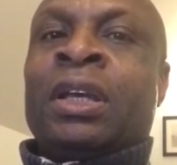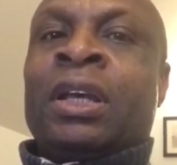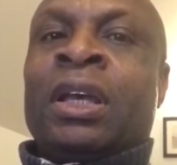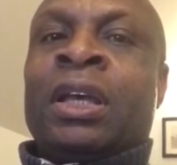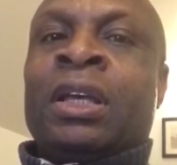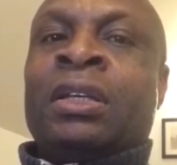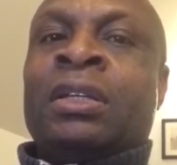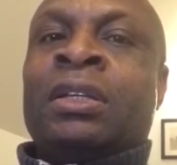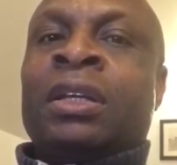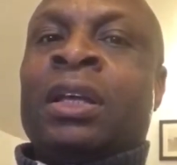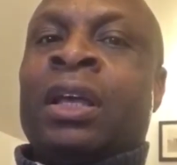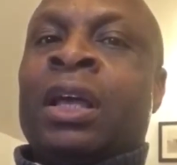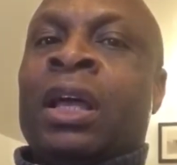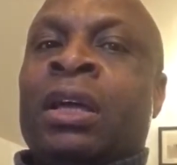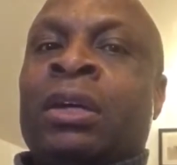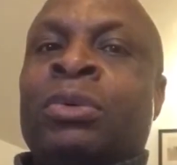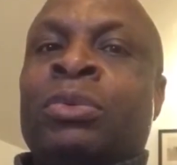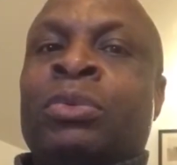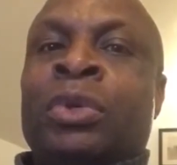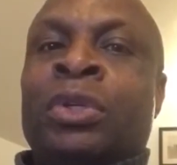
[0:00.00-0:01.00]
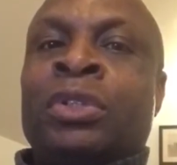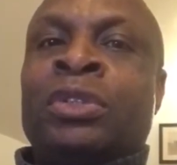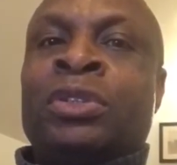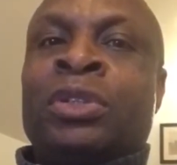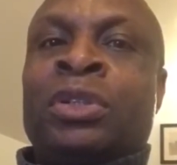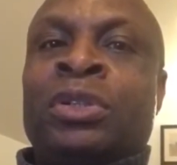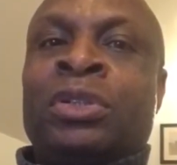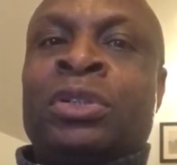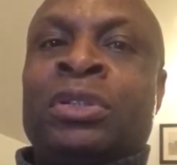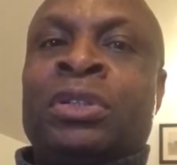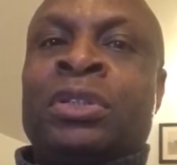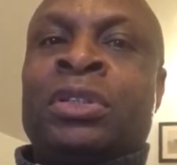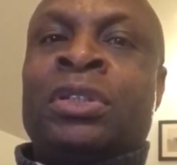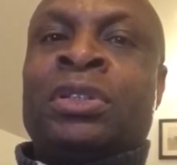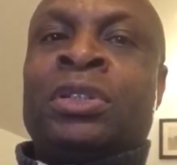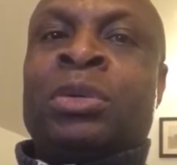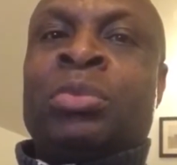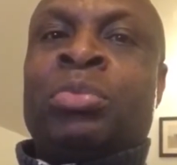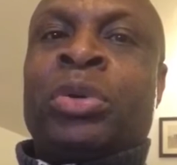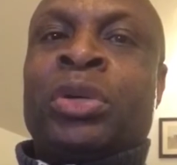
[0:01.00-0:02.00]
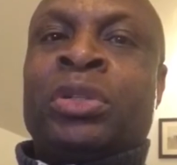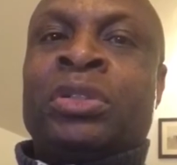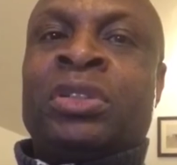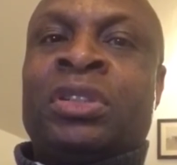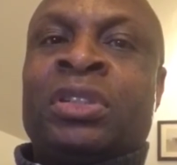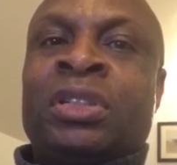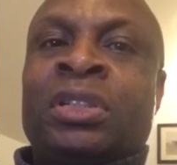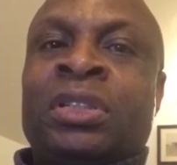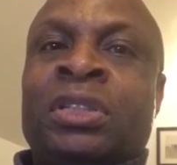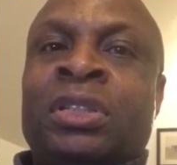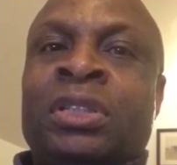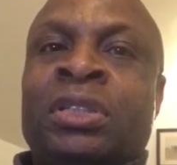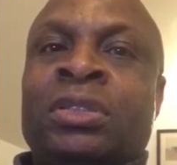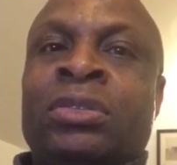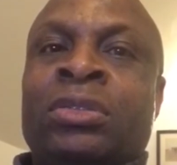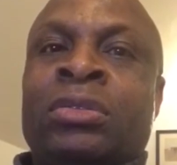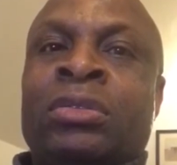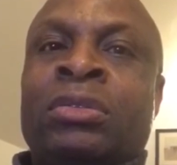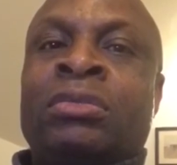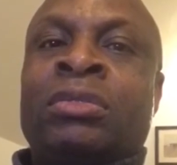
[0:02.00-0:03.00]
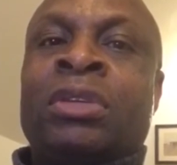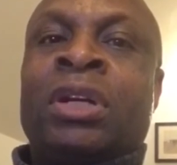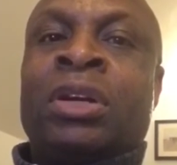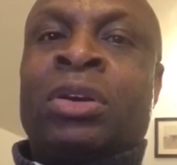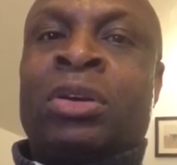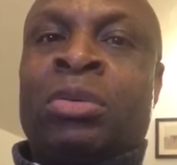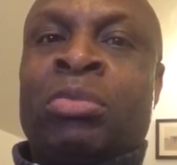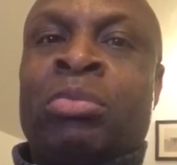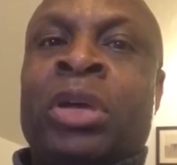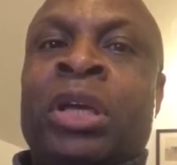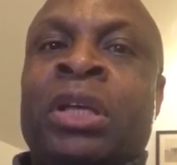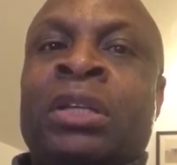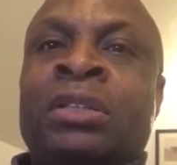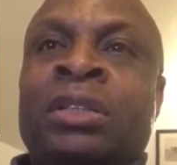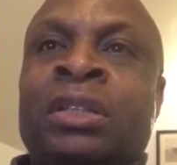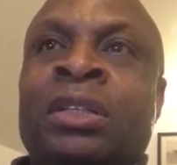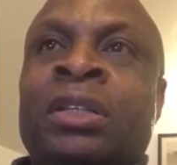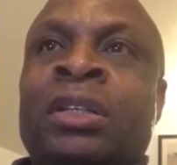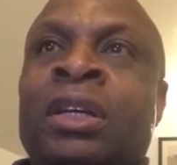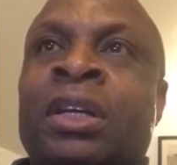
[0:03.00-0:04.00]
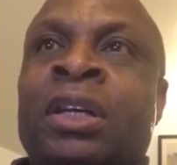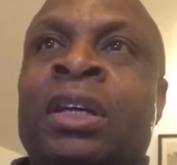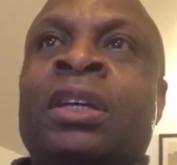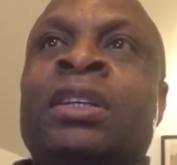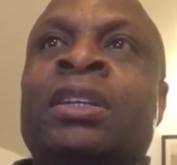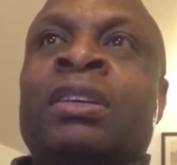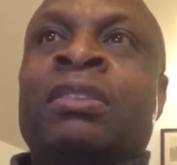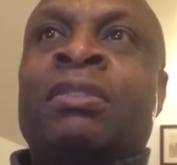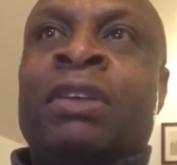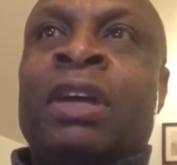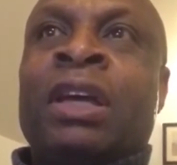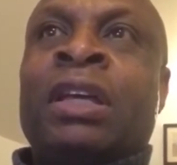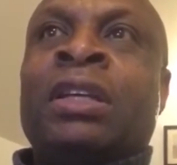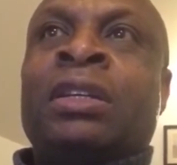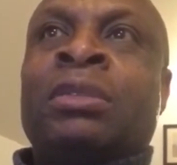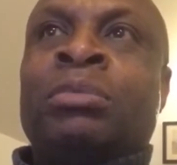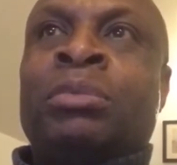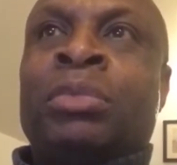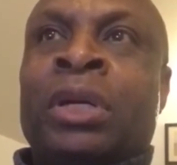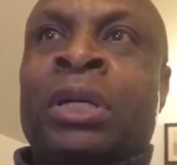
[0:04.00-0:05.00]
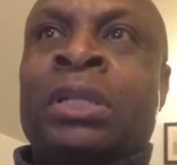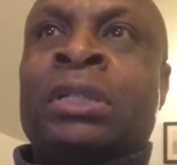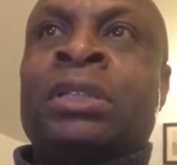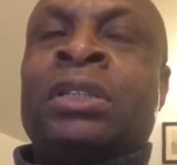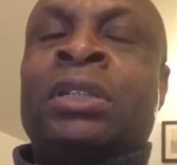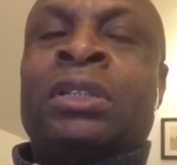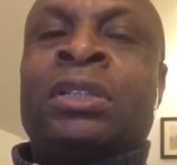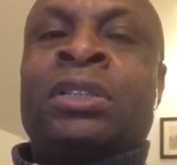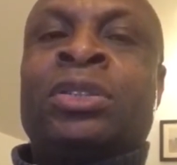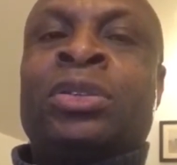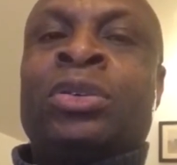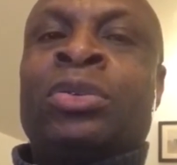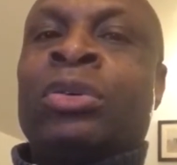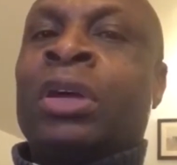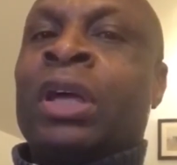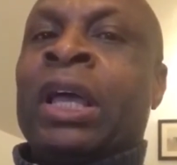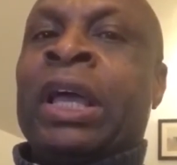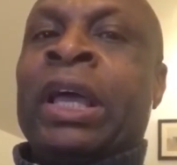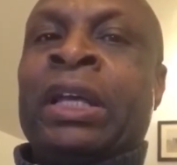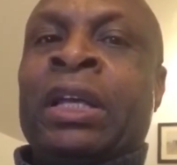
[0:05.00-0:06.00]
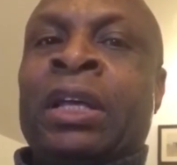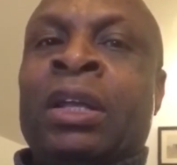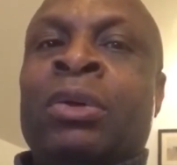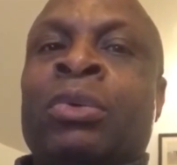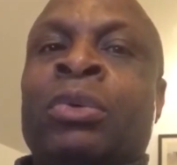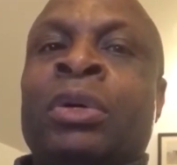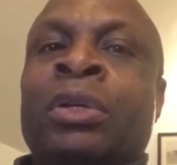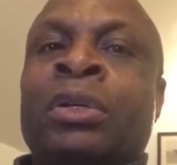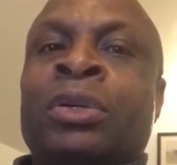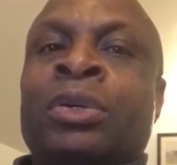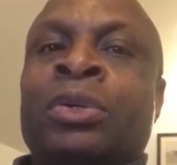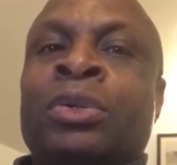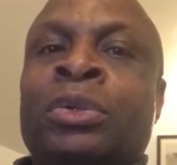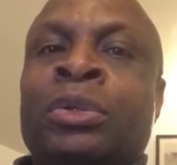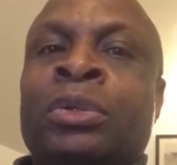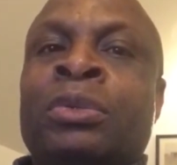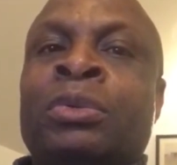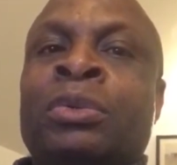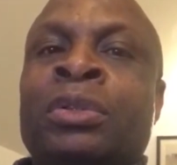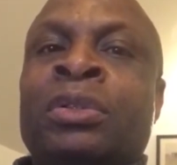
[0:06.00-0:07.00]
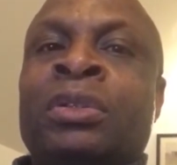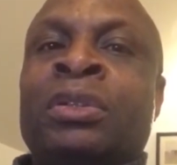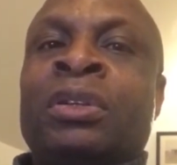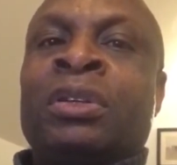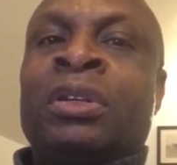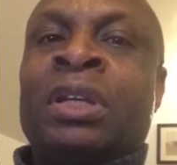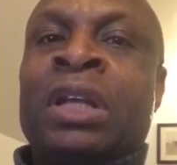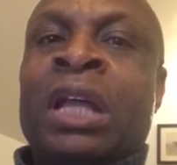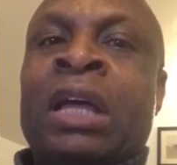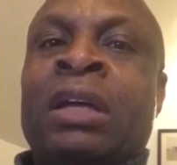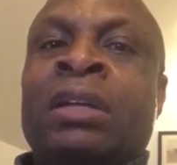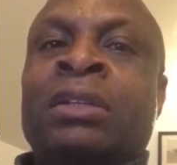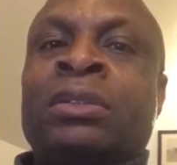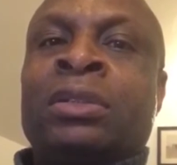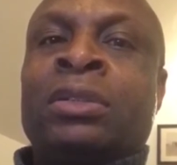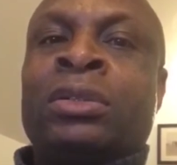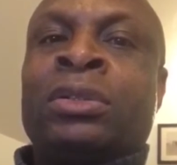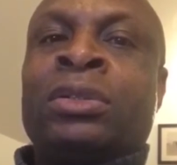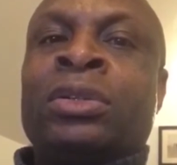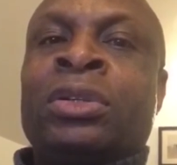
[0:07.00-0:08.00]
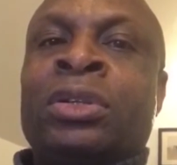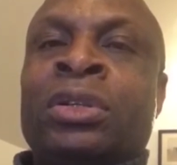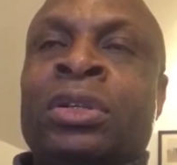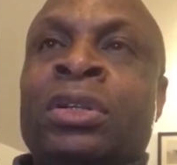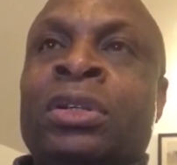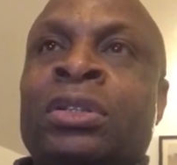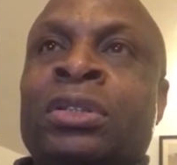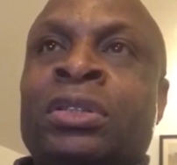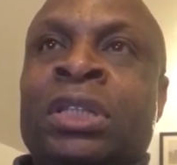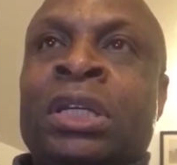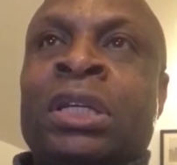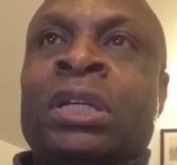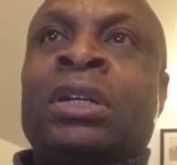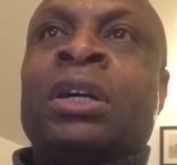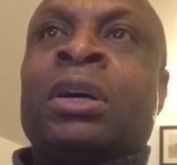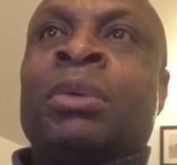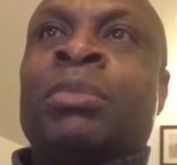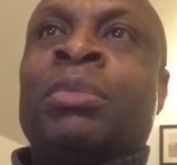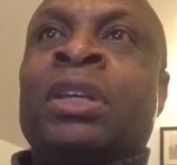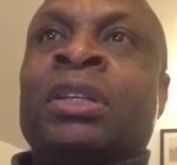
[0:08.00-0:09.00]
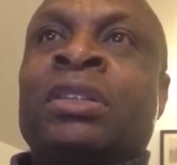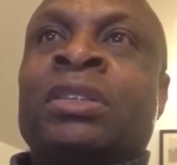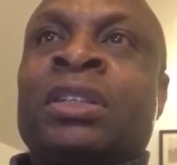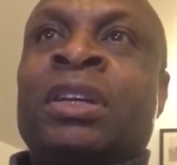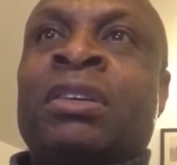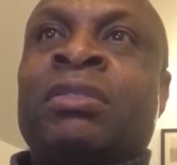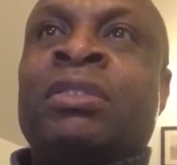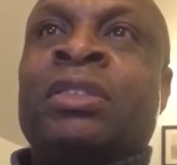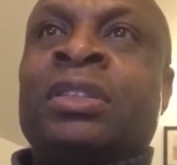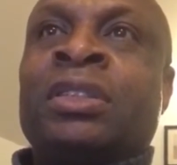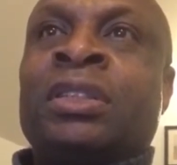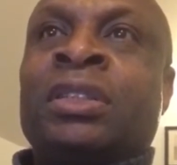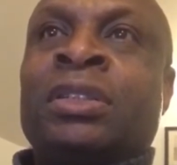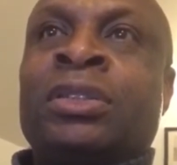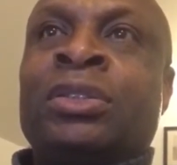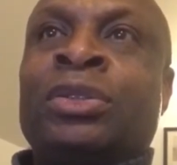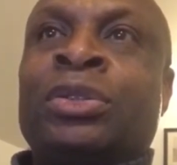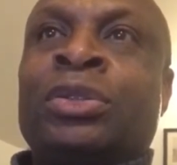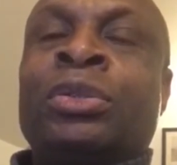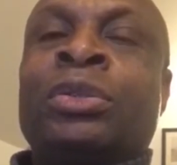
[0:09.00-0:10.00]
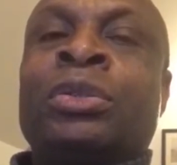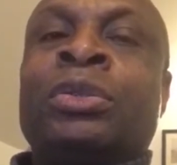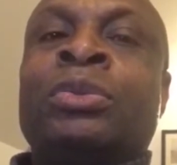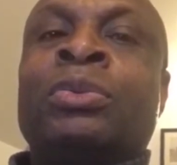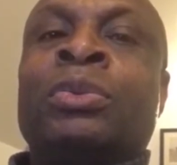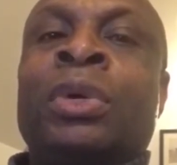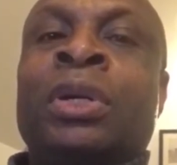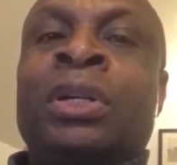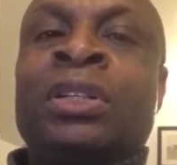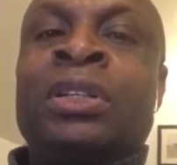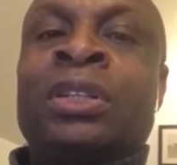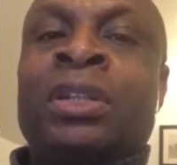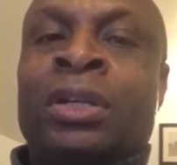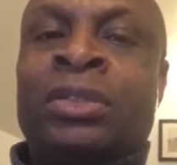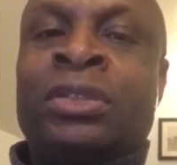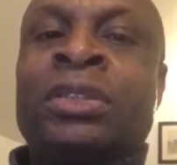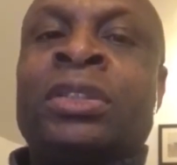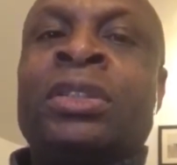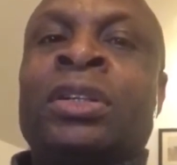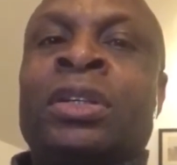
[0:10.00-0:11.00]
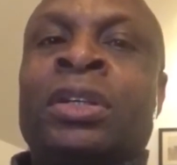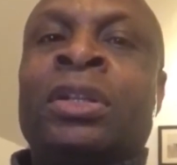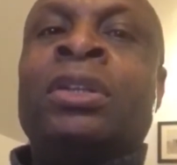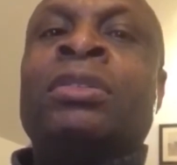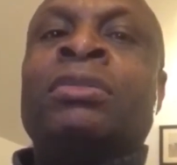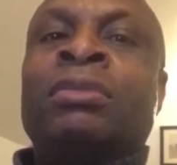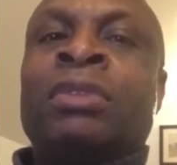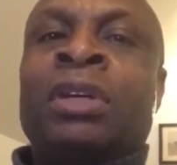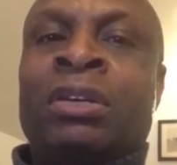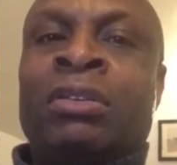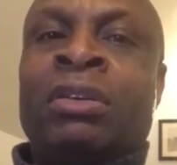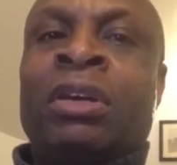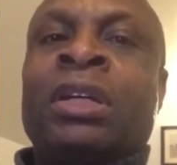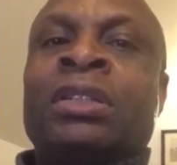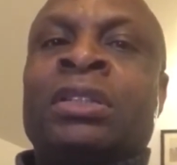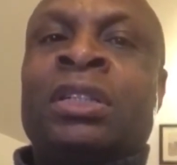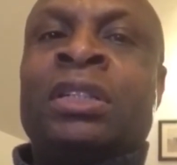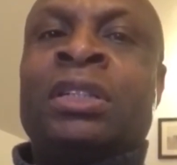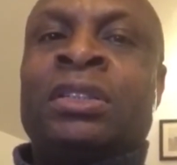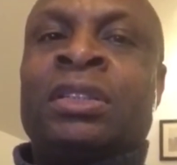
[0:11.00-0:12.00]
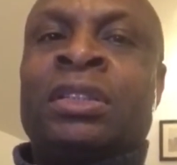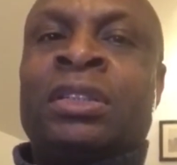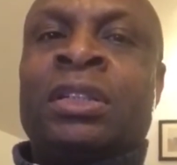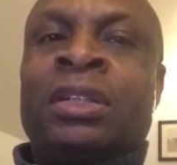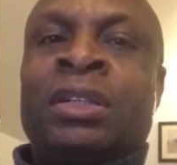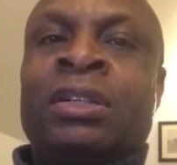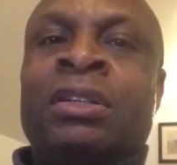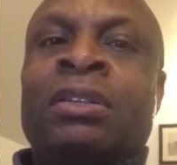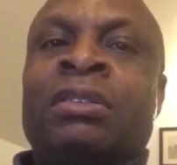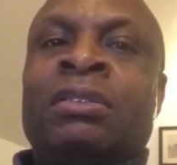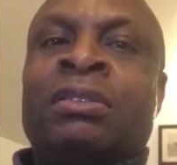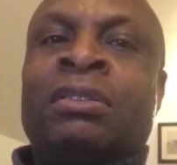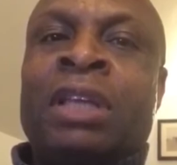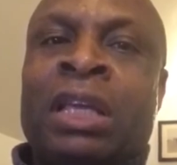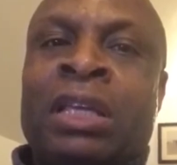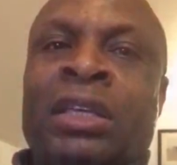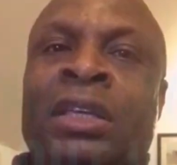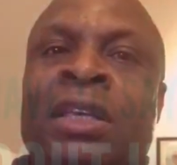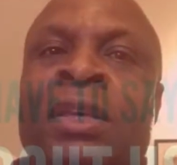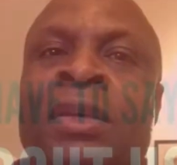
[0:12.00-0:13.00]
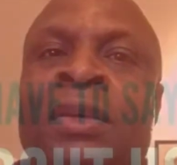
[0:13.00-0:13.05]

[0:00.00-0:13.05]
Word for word: And I want to use this opportunity to recommend Divine and Branches to anyone who would like to take up their services. You will not regret it. Thank